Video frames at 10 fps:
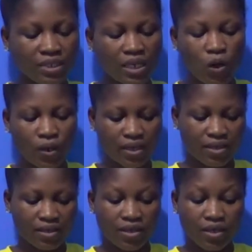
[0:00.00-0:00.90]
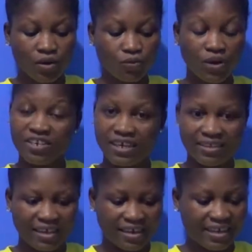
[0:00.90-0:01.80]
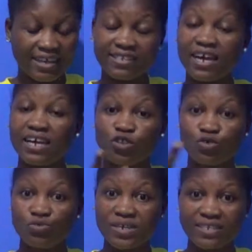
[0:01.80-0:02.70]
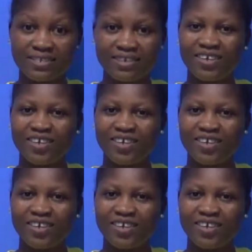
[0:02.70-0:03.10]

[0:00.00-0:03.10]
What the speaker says: Okay, when you are done, it has two wings,